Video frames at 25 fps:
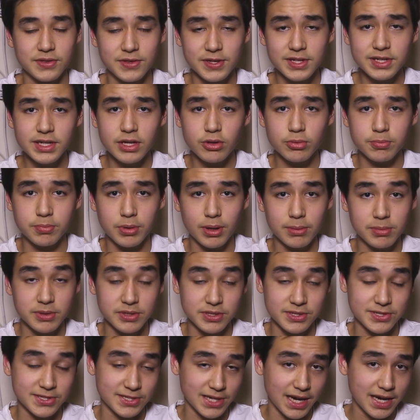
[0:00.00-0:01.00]
The thing that will
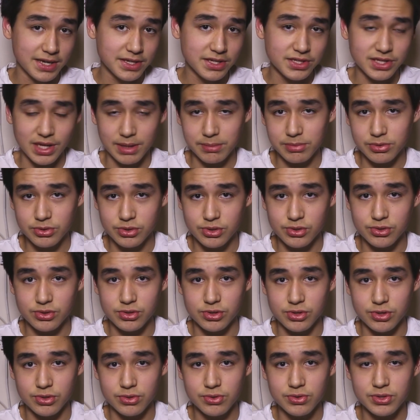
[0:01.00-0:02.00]
probably decide the tablet you
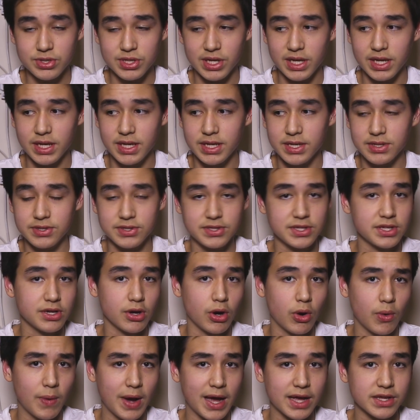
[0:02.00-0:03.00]
choose is the
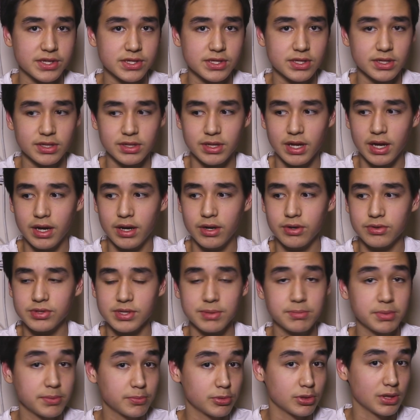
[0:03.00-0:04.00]
OS. Now,
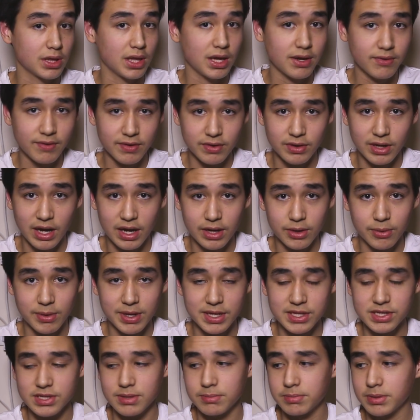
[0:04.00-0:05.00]
some people love
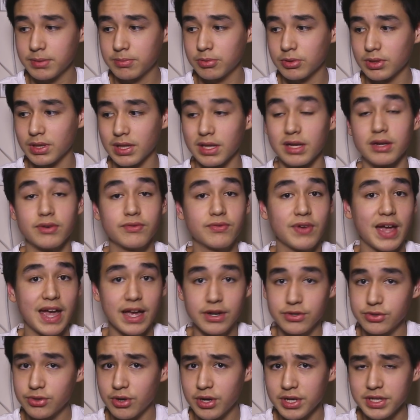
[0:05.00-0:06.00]
iOS, some people love
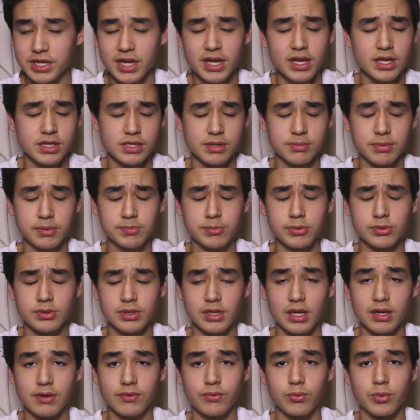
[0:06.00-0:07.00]
Android, some people
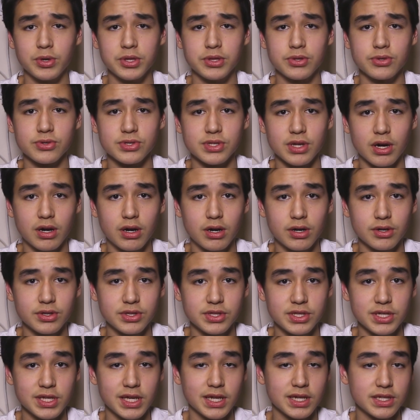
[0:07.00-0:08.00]
love Windows
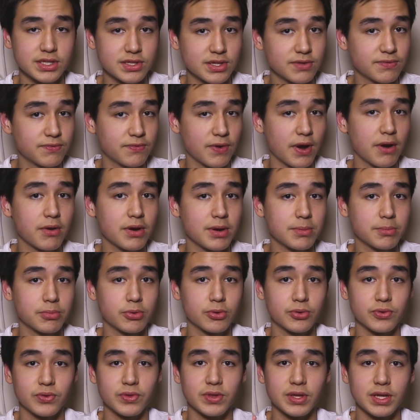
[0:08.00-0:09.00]
RT, and it's a very
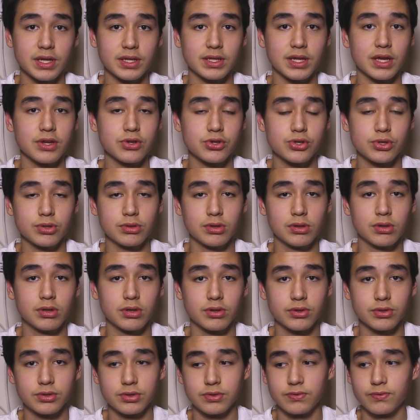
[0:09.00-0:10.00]
important thing that you should
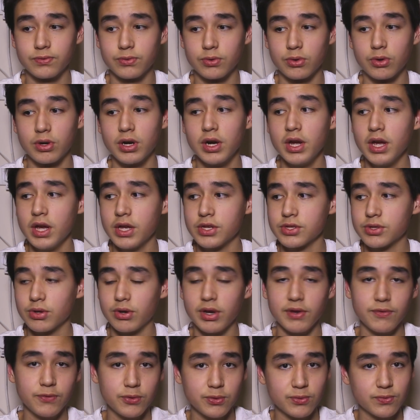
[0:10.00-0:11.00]
look for.
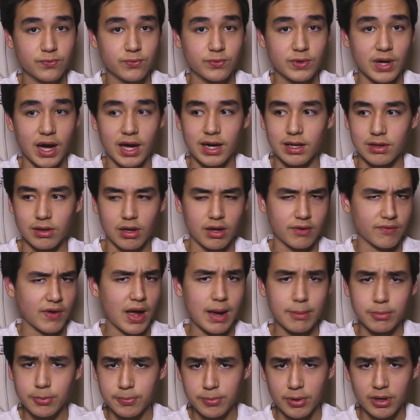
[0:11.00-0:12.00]
So if you've got a lot of
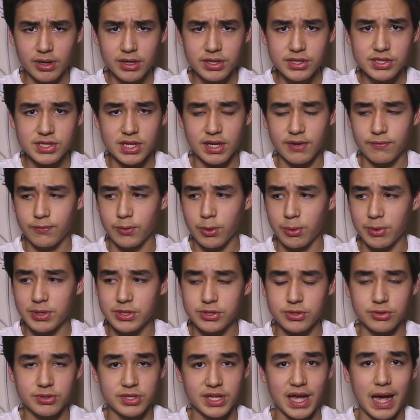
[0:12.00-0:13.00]
Apple products, if you're
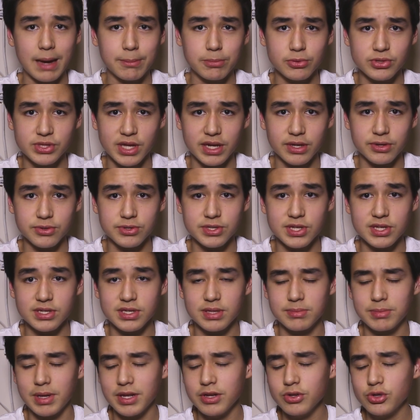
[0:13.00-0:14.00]
into the Apple's
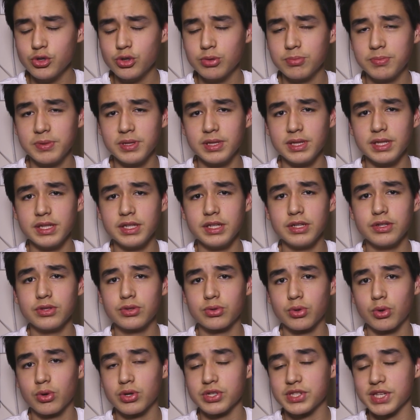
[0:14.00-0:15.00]
ecosystem, then you should be leaning
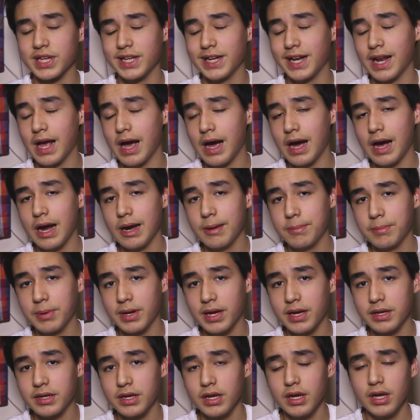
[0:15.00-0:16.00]
towards an
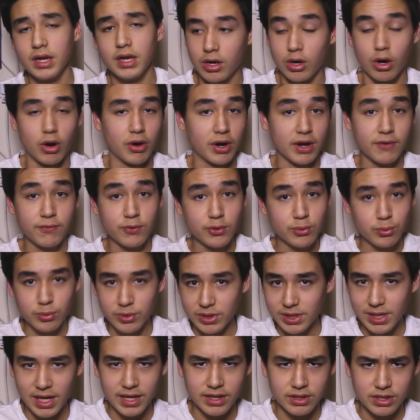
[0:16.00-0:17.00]
iPad. Or if you
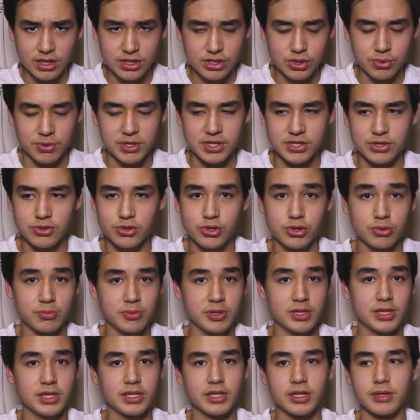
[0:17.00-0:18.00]
really like TouchWiz, you should
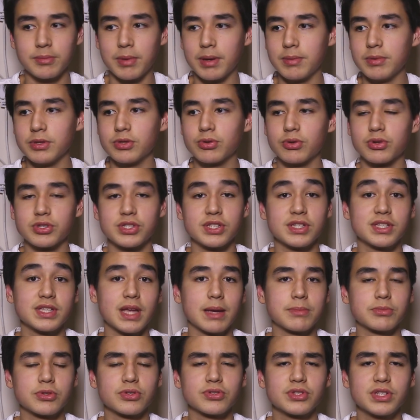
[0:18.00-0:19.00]
be leaning maybe towards a
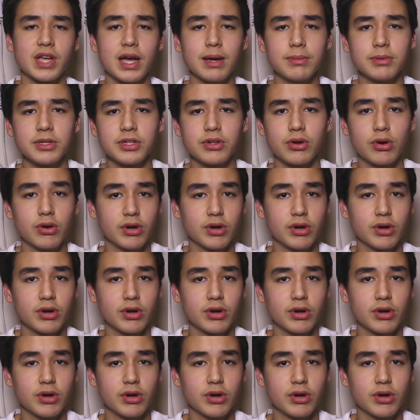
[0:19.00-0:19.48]
Samsung tablet.